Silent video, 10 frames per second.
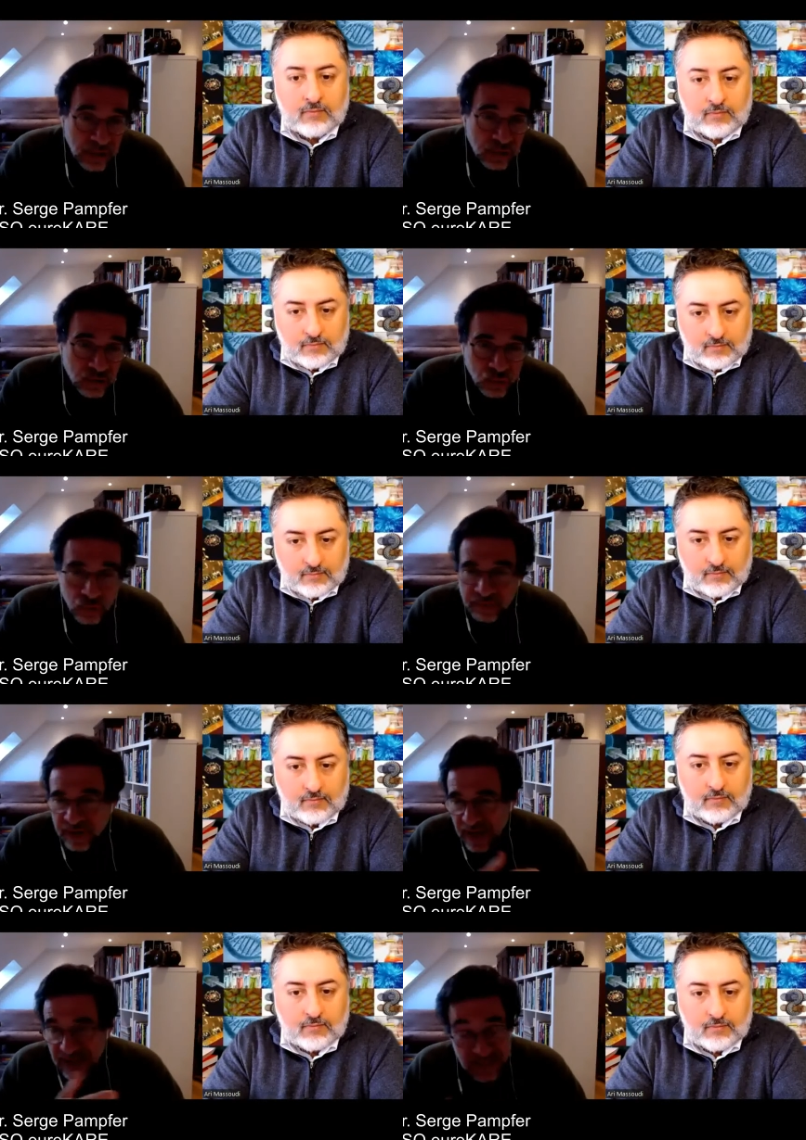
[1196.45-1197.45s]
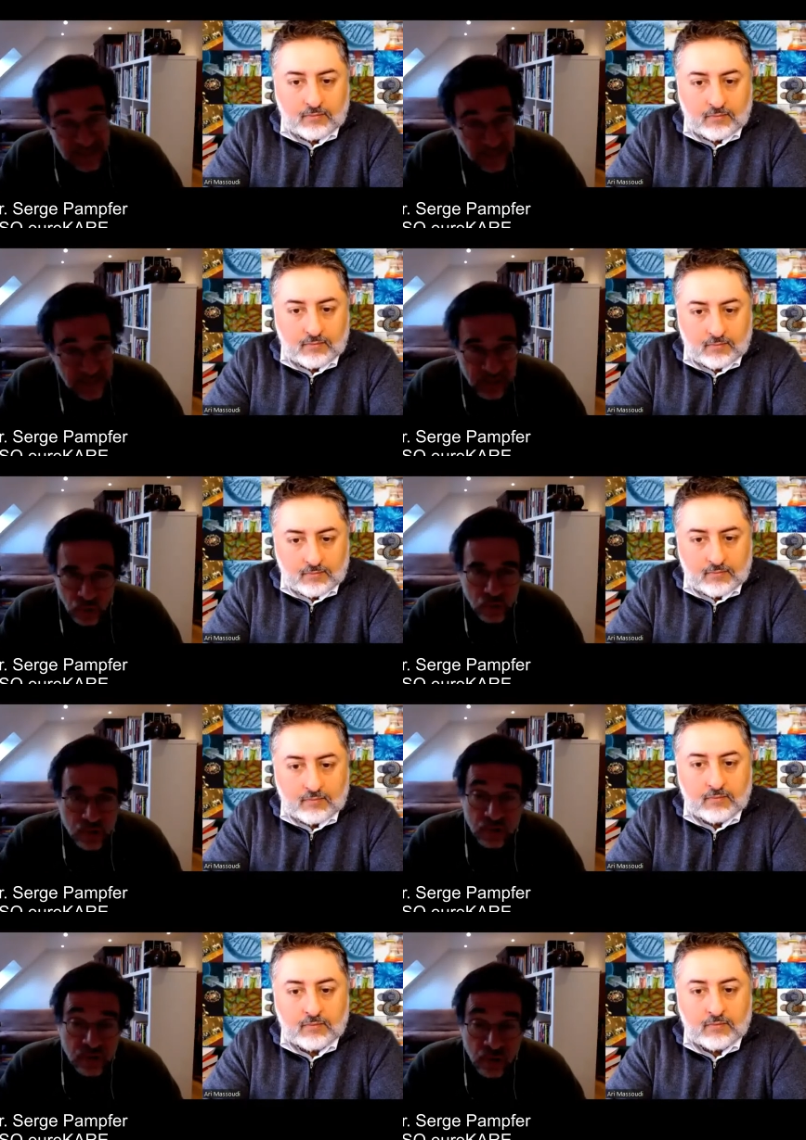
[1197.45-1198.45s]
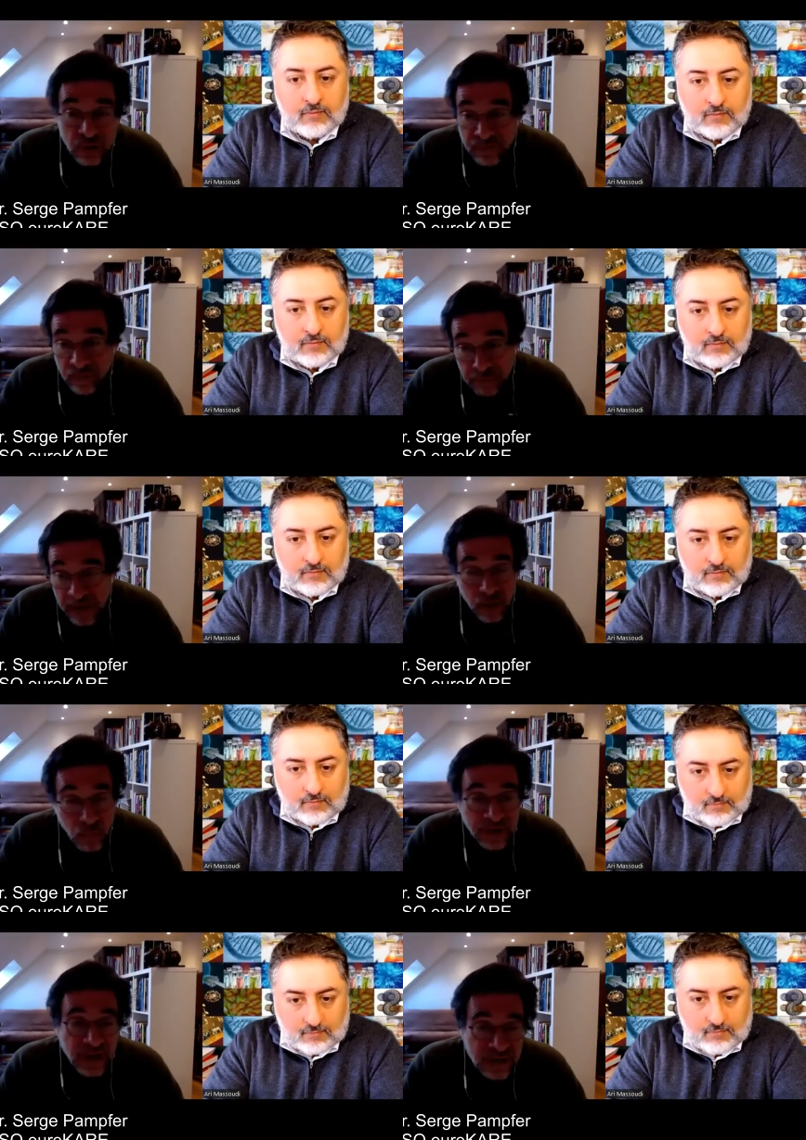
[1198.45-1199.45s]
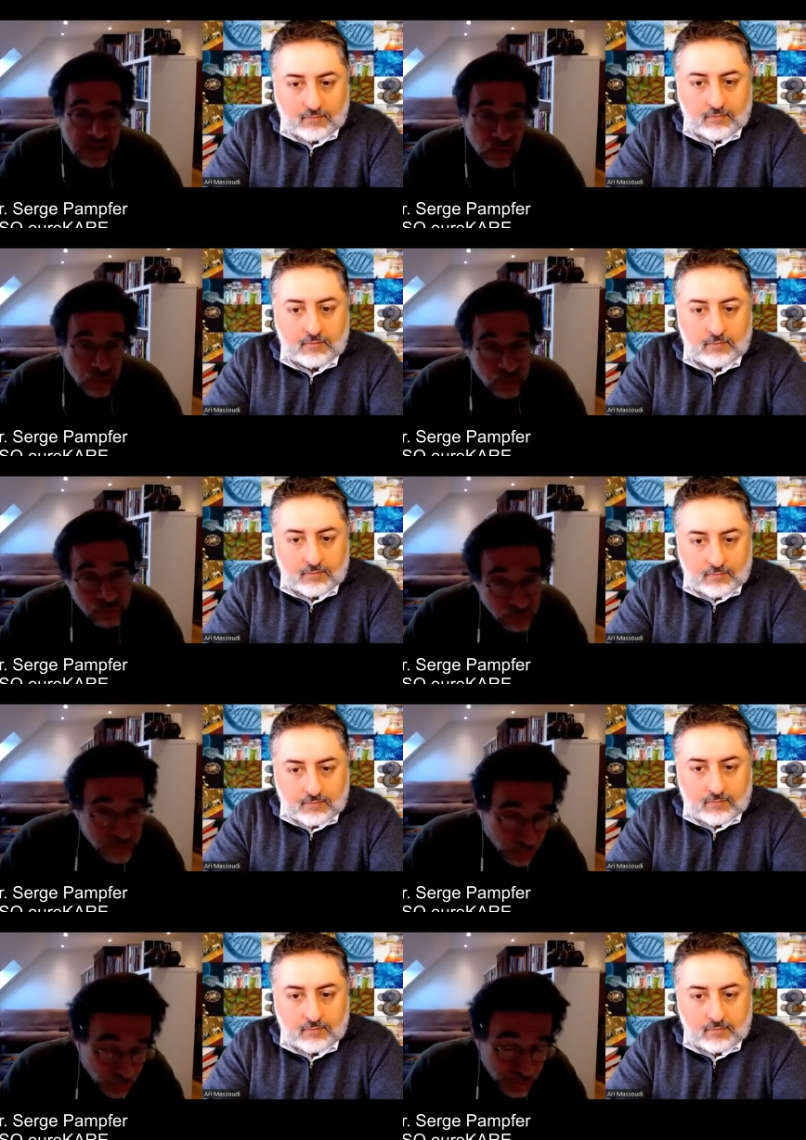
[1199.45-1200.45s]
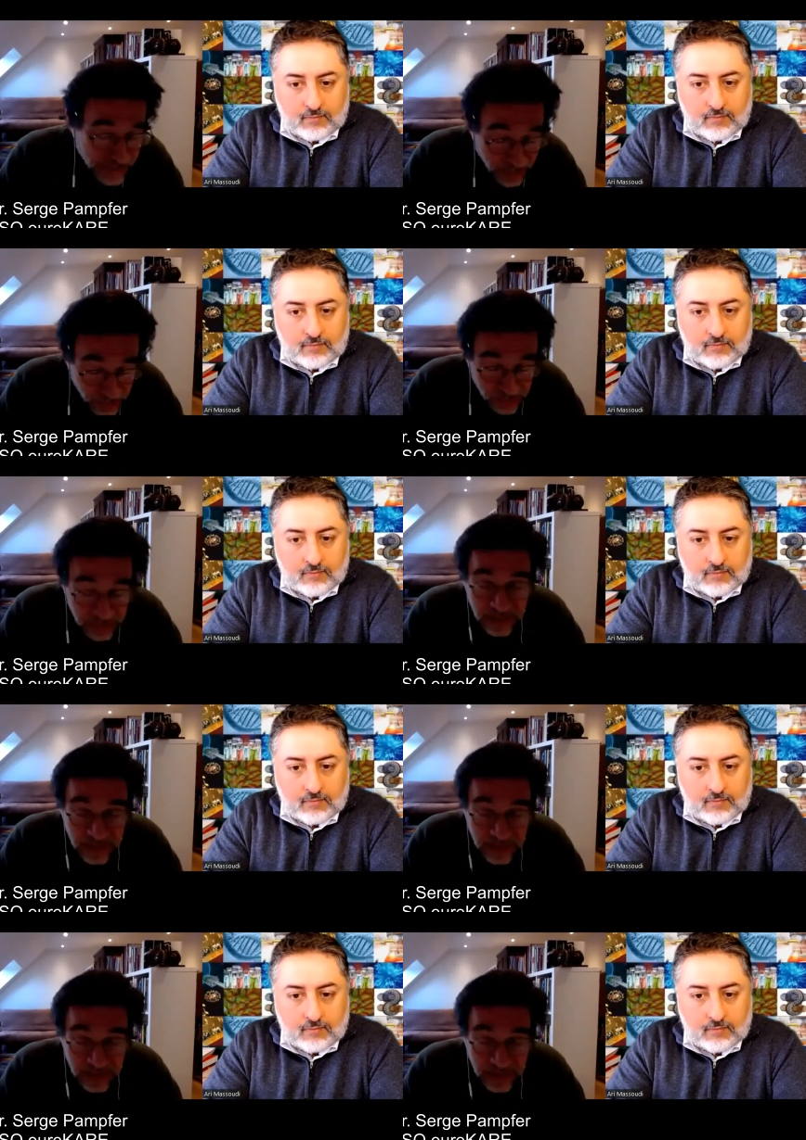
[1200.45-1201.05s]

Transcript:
Speaker 1: to the existing solutions, or even better, when there is so no, no solution at all,